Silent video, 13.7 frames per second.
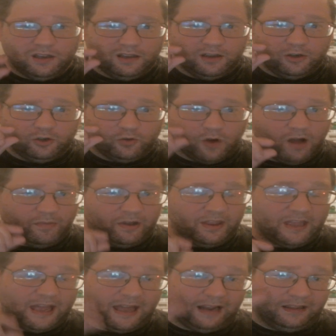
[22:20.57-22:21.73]
drama
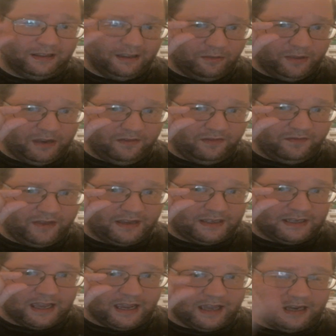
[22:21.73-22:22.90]
that had a little bit of
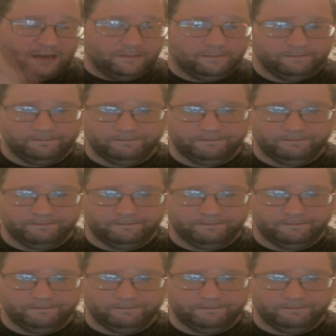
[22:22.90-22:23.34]
investigating,